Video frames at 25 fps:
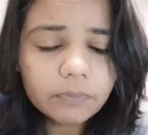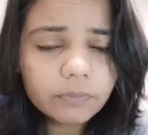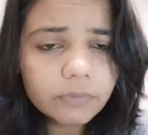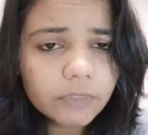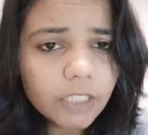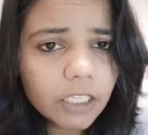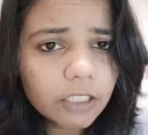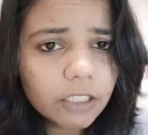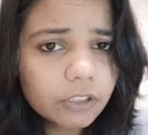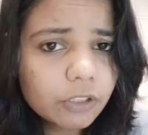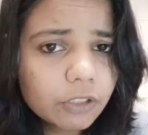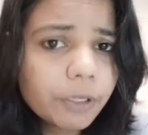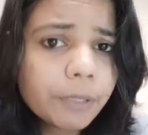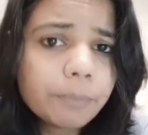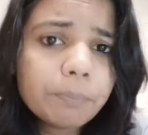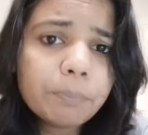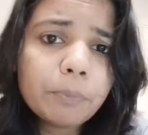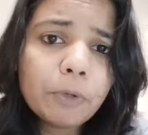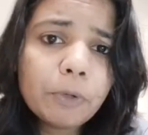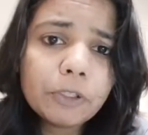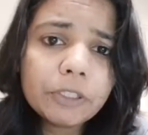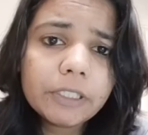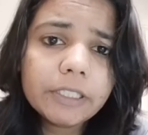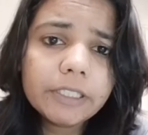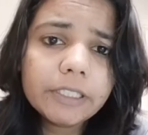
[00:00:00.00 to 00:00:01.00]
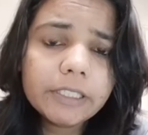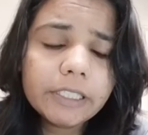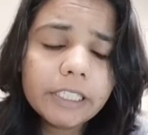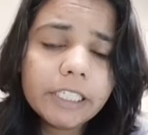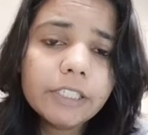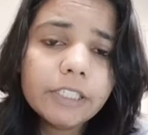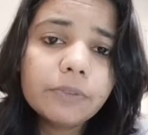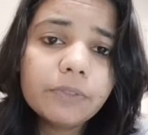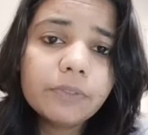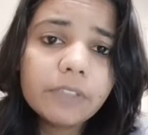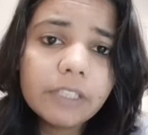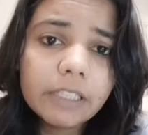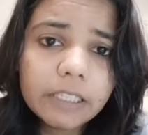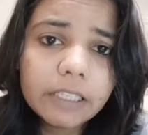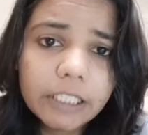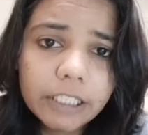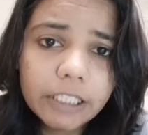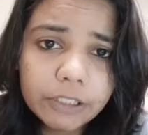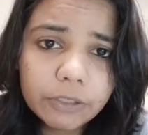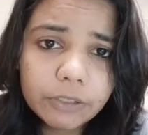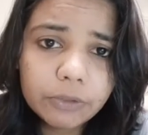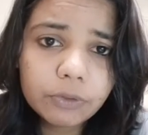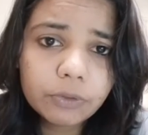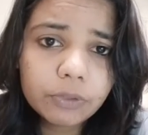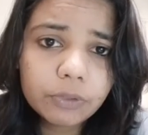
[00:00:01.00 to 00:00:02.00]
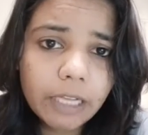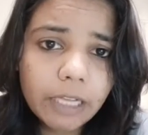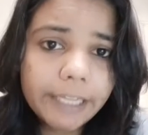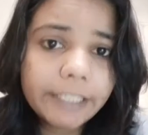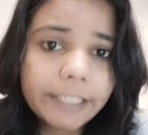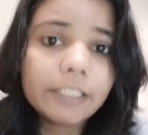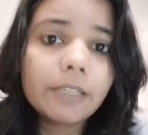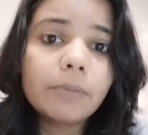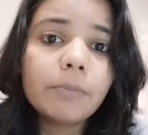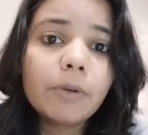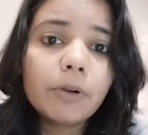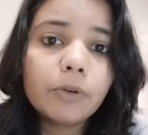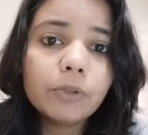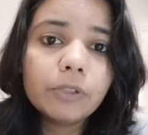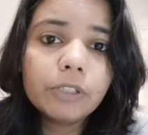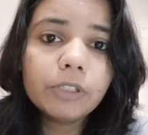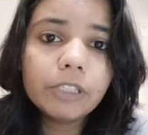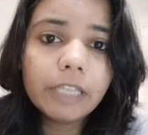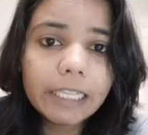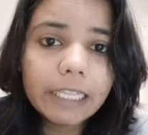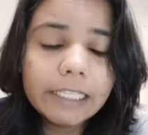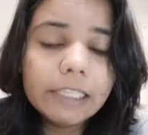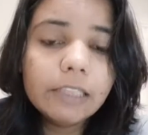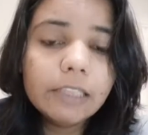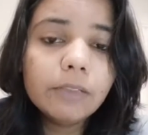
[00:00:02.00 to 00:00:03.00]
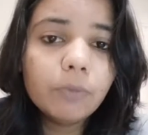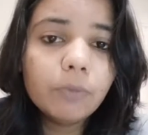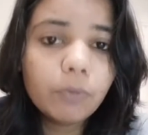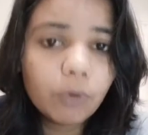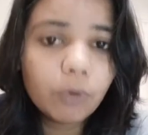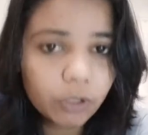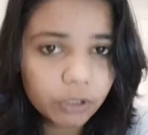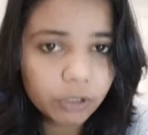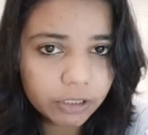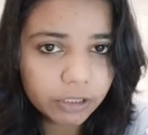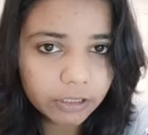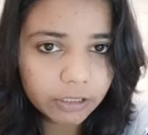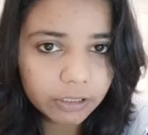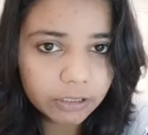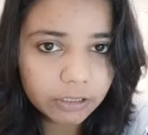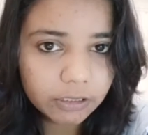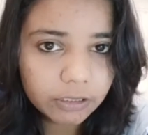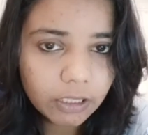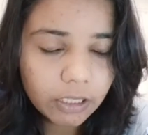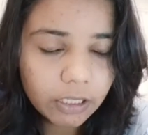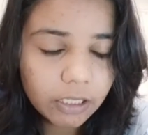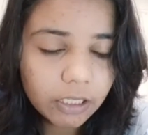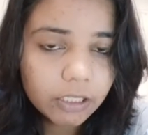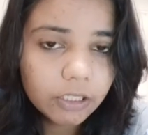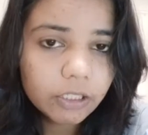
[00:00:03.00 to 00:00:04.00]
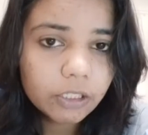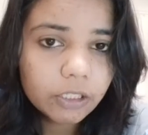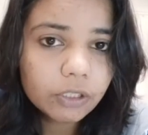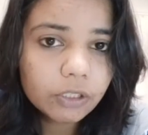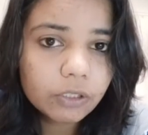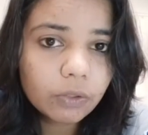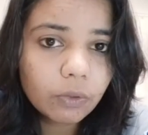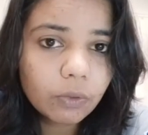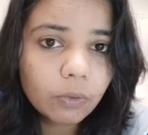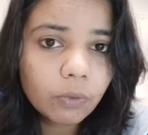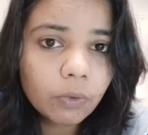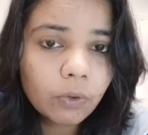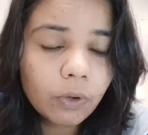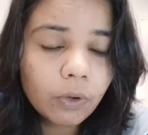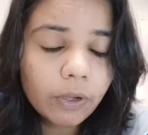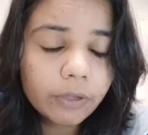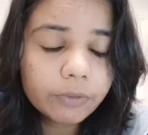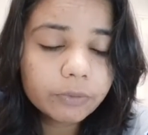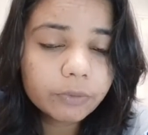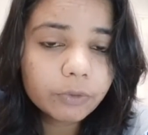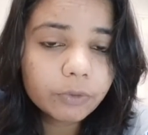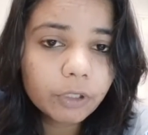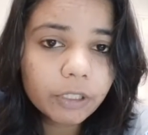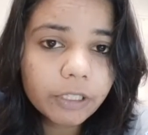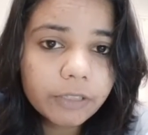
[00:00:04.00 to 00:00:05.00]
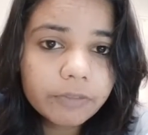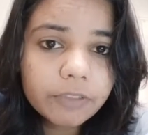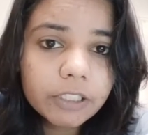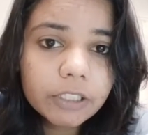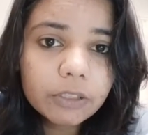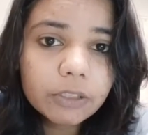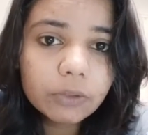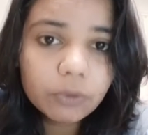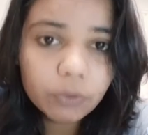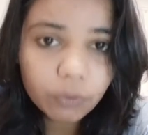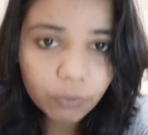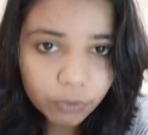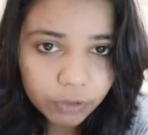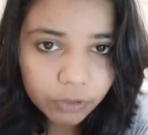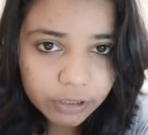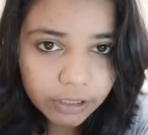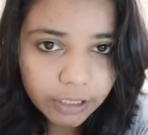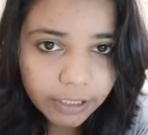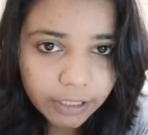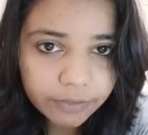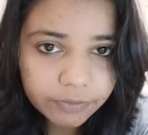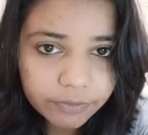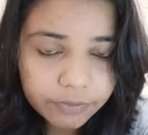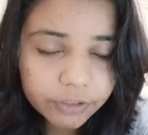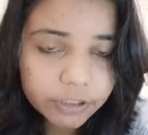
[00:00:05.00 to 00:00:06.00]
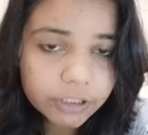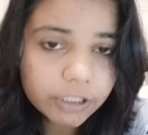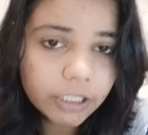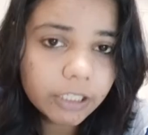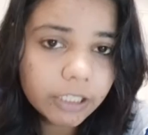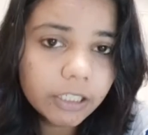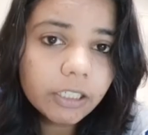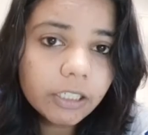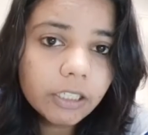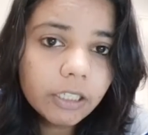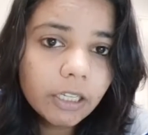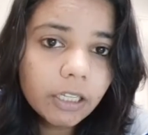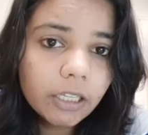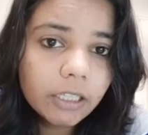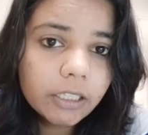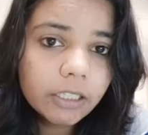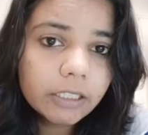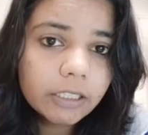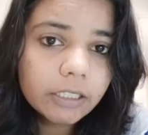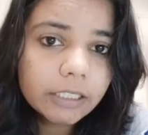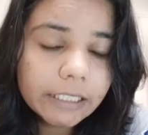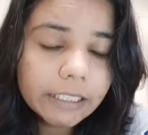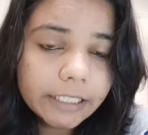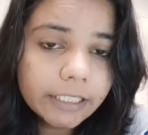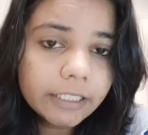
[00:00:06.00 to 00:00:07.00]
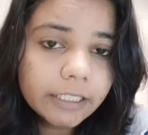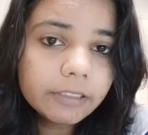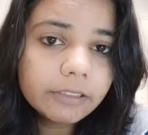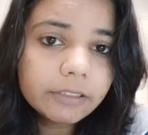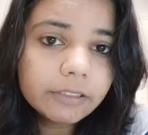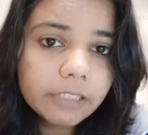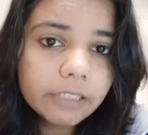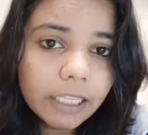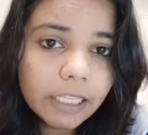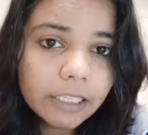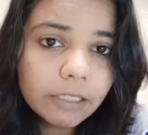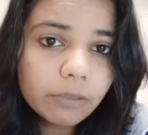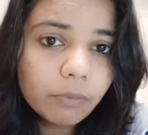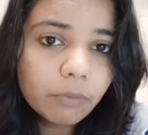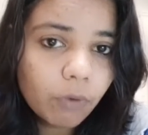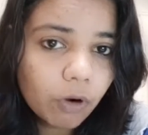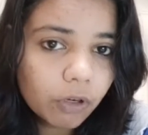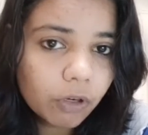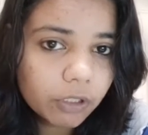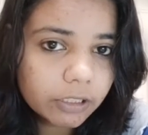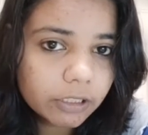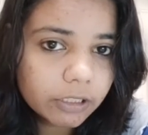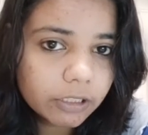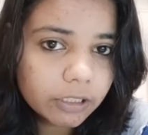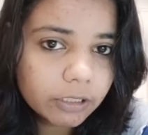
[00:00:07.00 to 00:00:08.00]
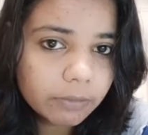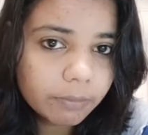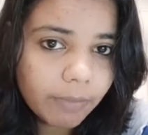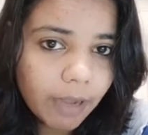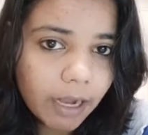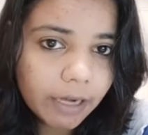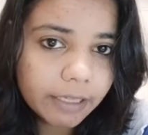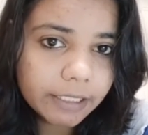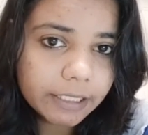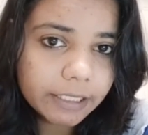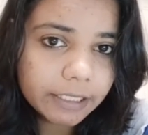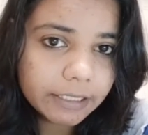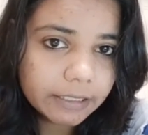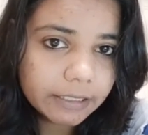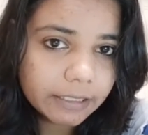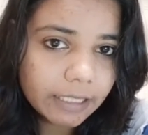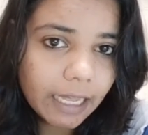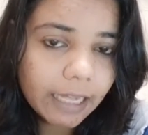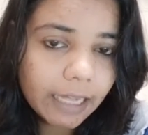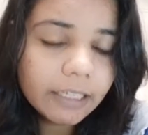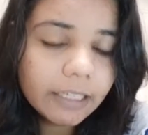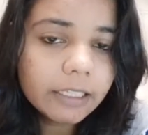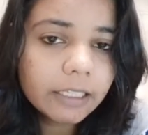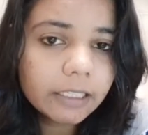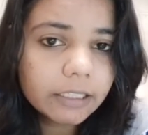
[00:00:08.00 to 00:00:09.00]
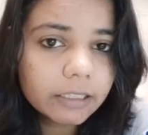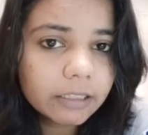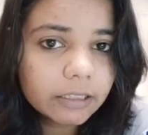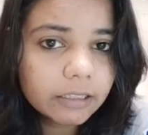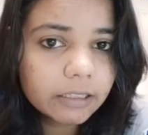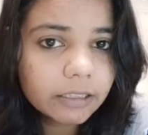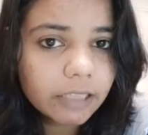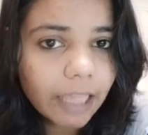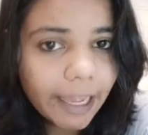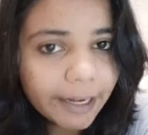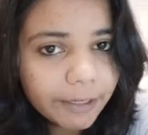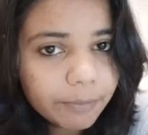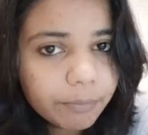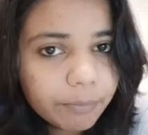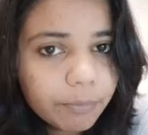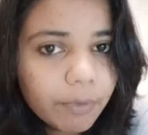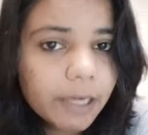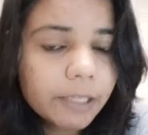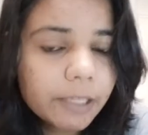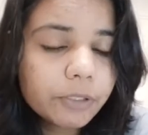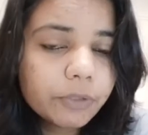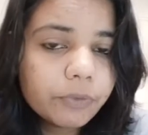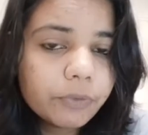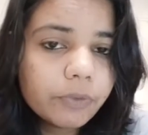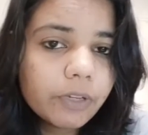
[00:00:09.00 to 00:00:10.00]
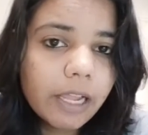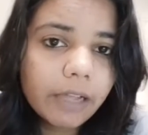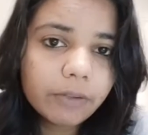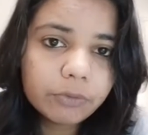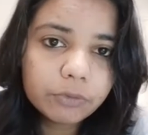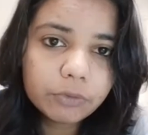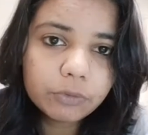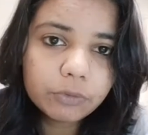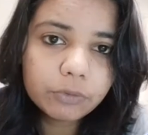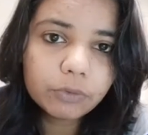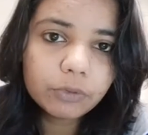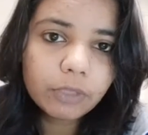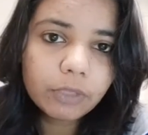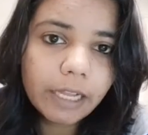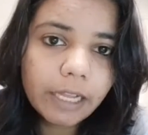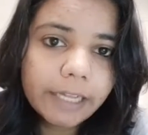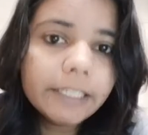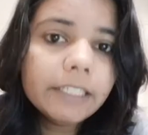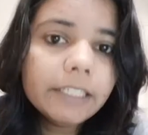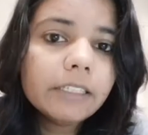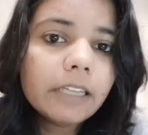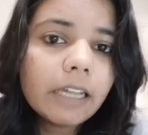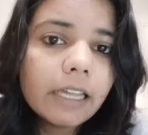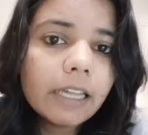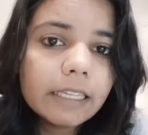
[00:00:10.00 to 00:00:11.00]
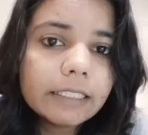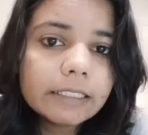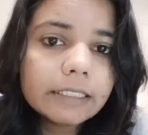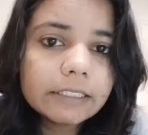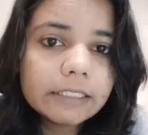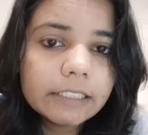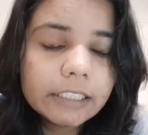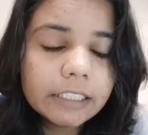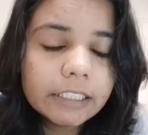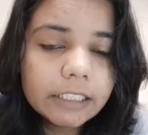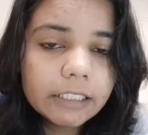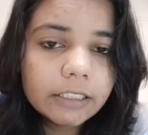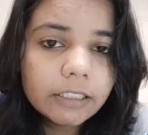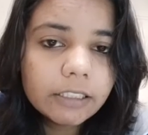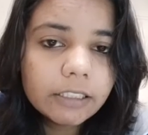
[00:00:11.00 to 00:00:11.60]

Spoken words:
So importantly, you will need to write about drill water. So whatever notes I have shared, read drill water part in that, and that part you will have to write as the